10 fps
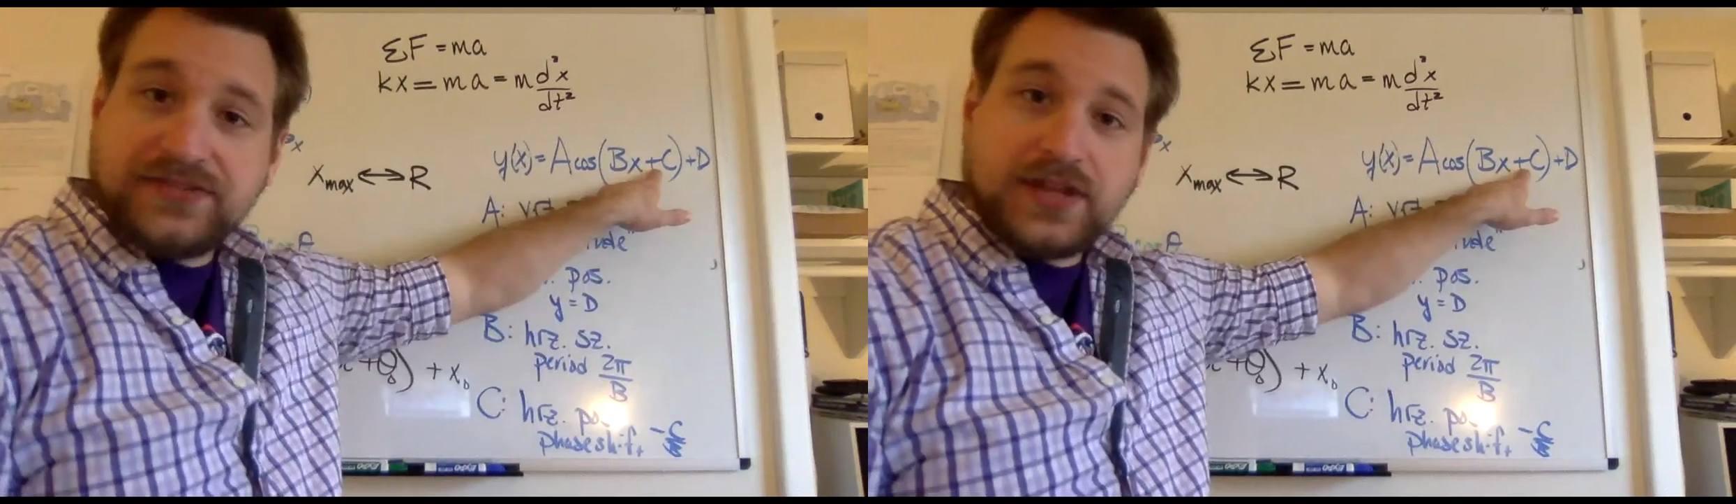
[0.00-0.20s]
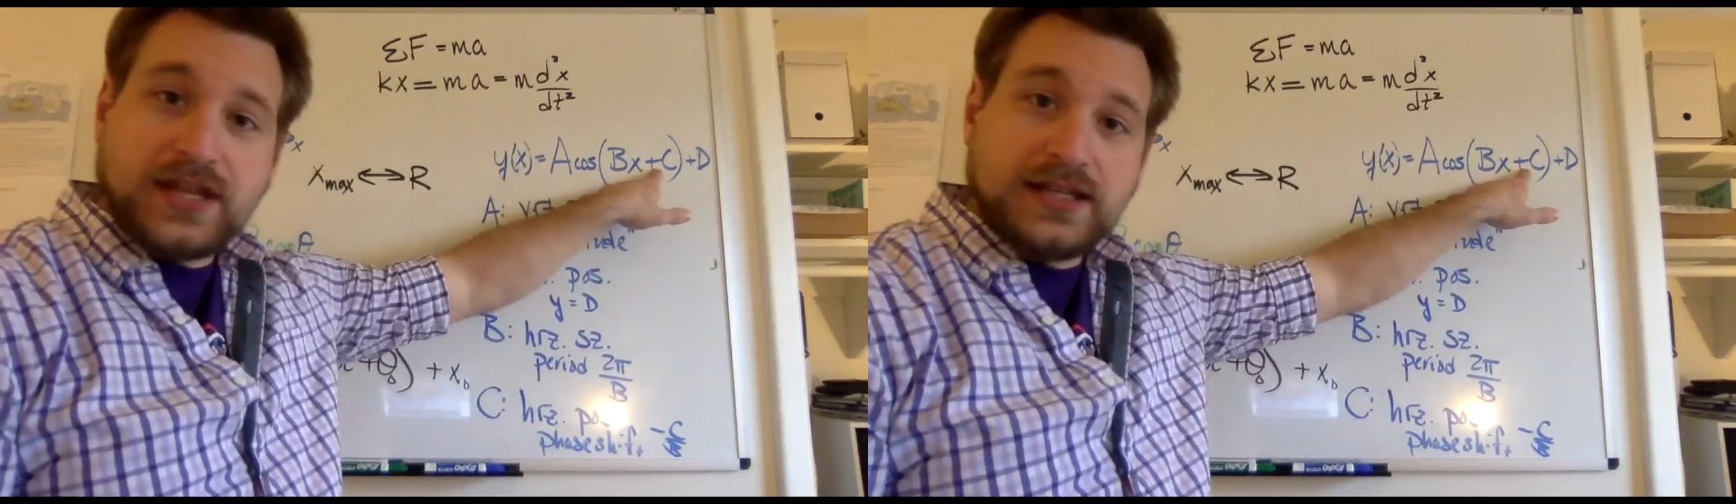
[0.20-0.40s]

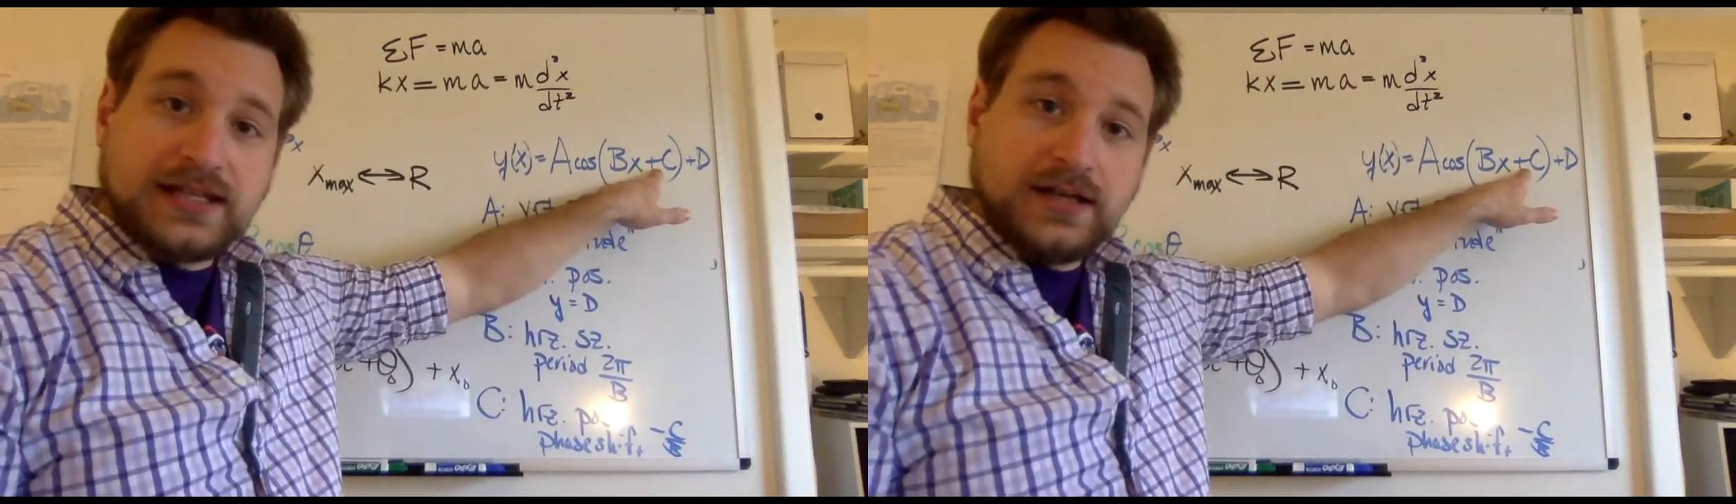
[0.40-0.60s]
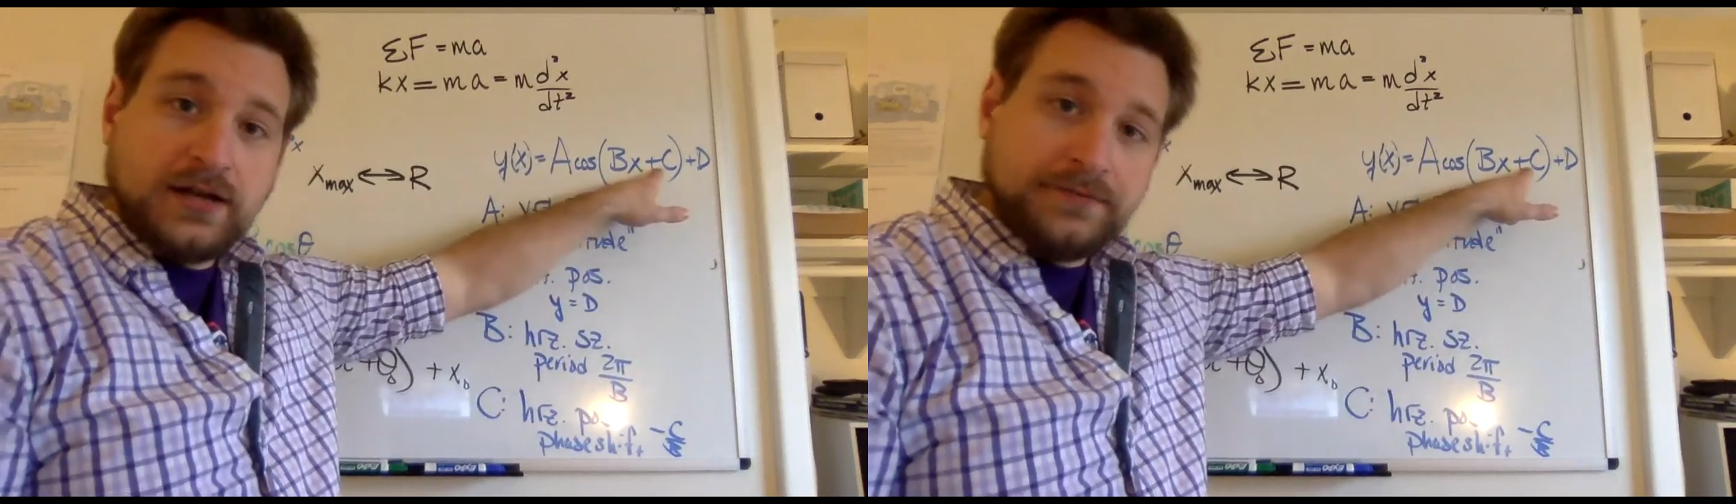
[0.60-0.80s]
sign
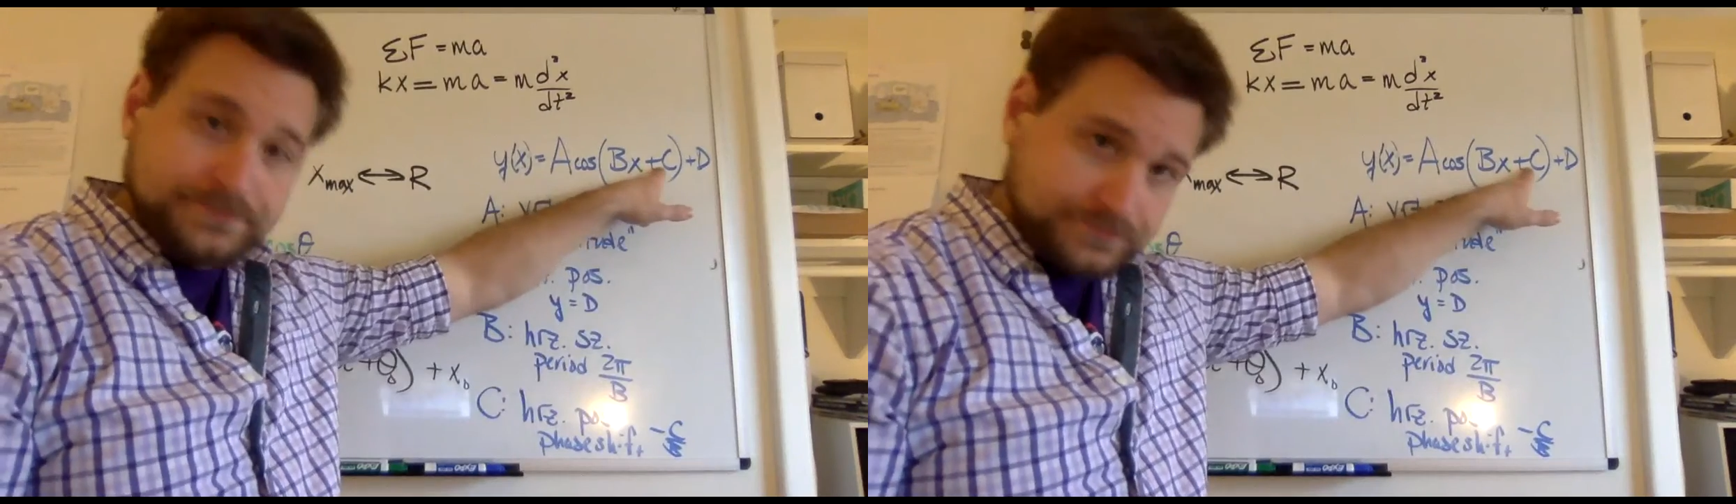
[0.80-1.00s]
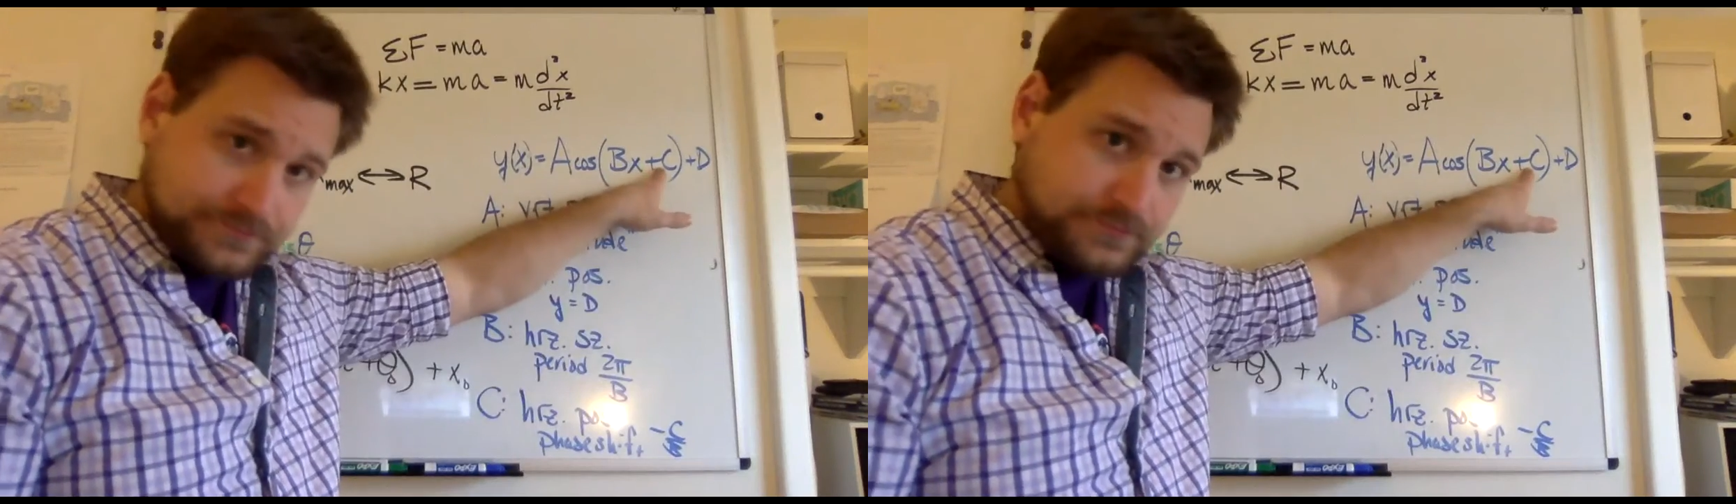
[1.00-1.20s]
here
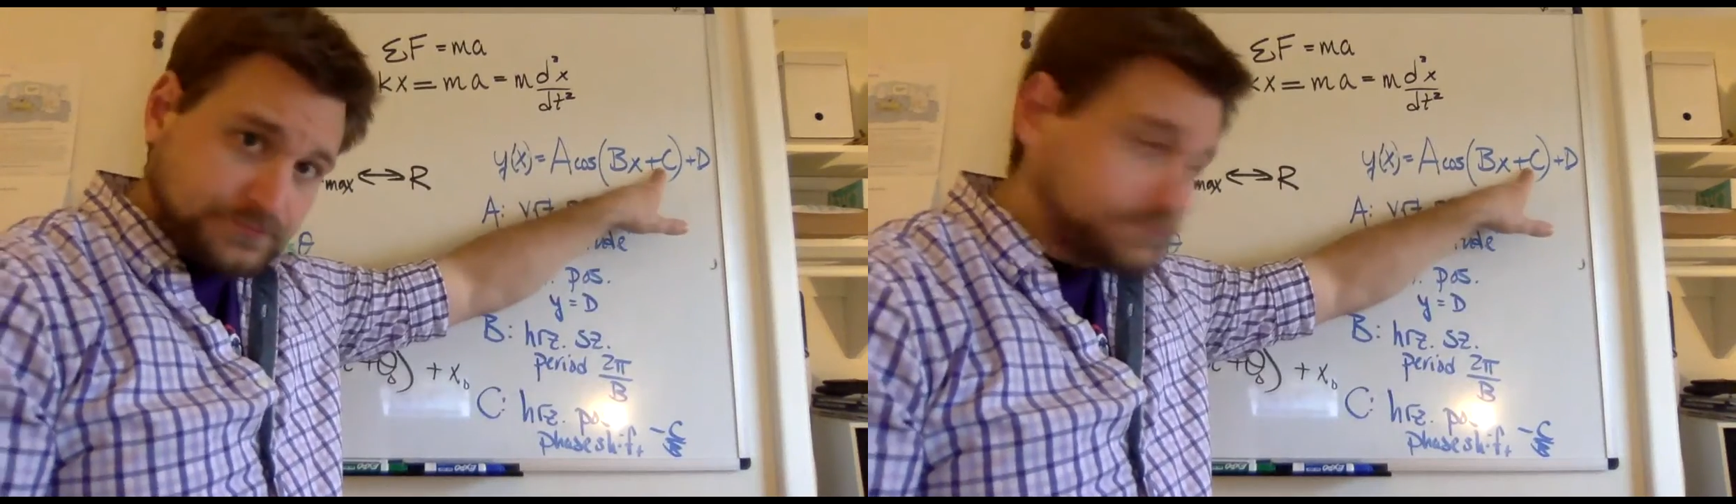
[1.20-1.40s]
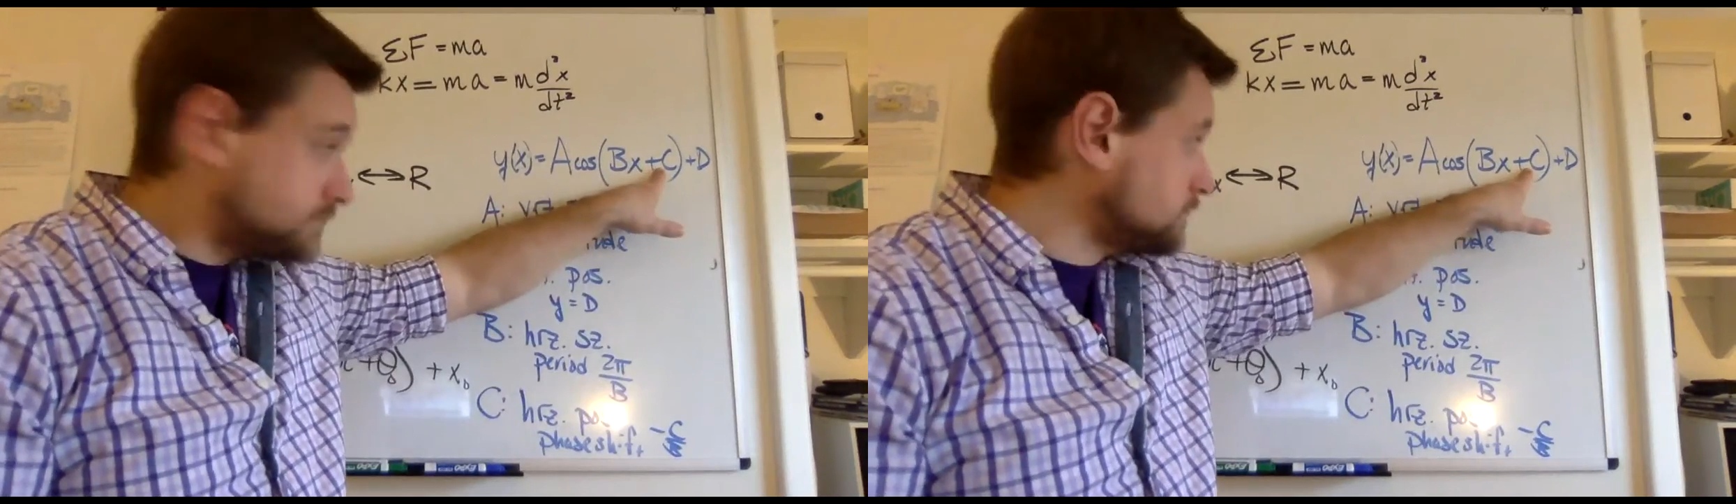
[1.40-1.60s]

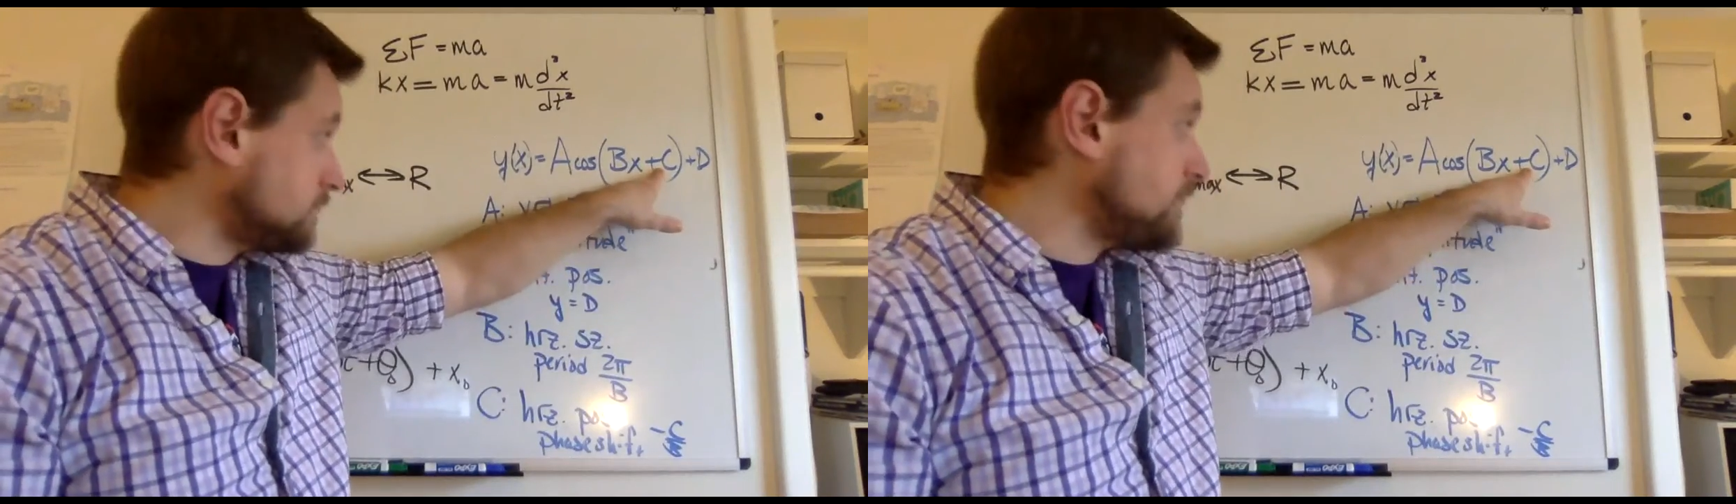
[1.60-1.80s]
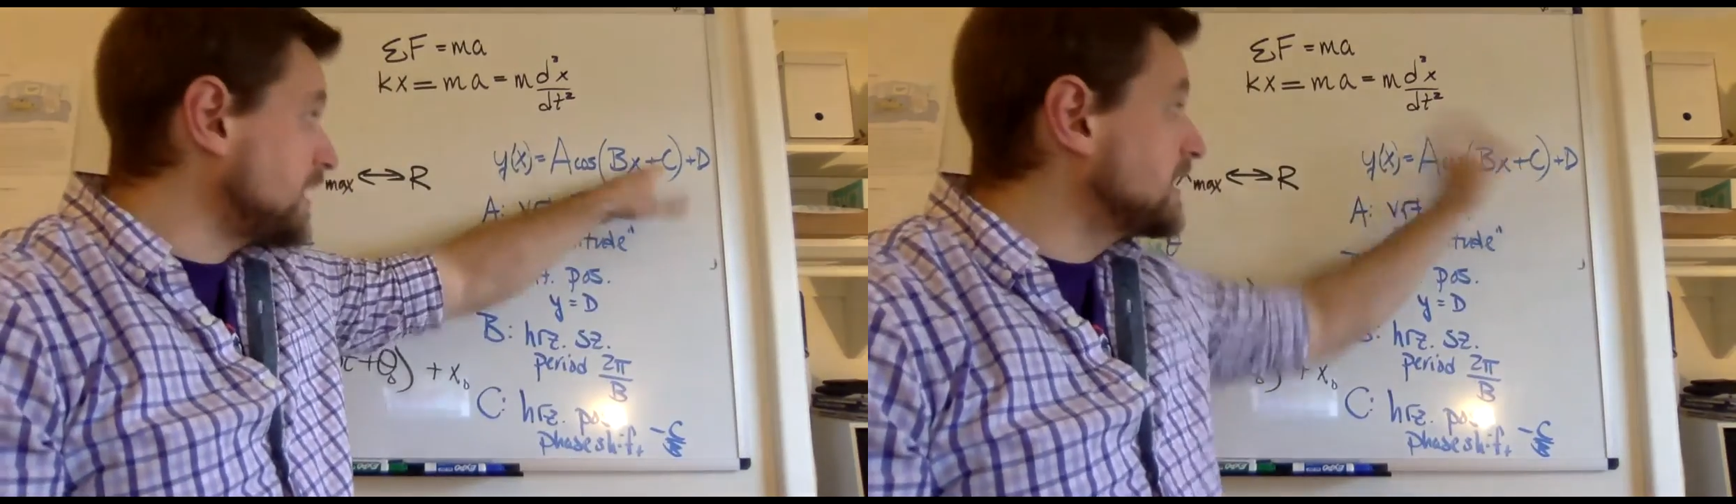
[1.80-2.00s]

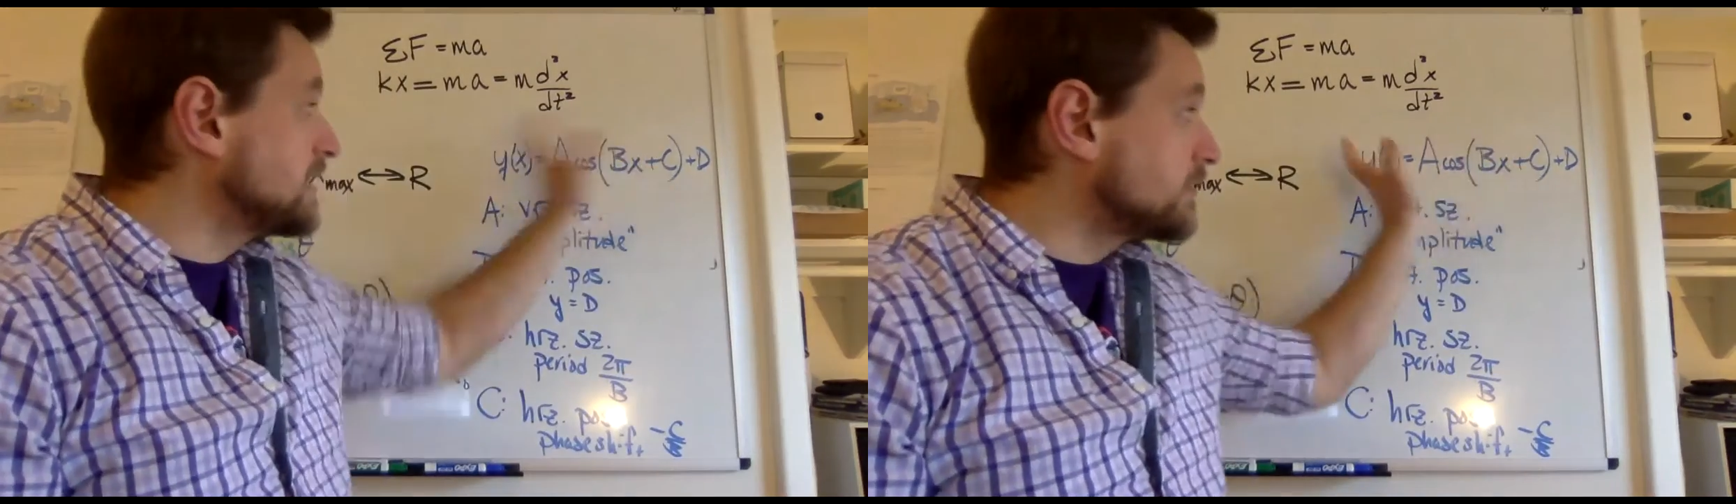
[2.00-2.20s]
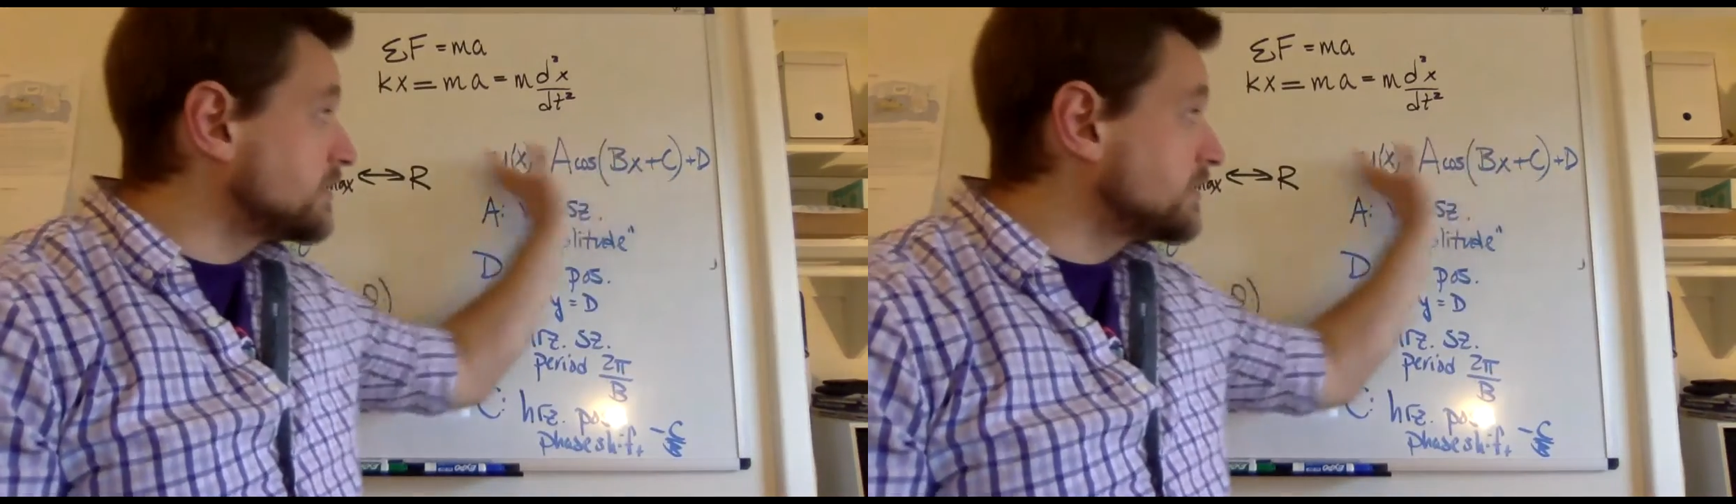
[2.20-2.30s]
in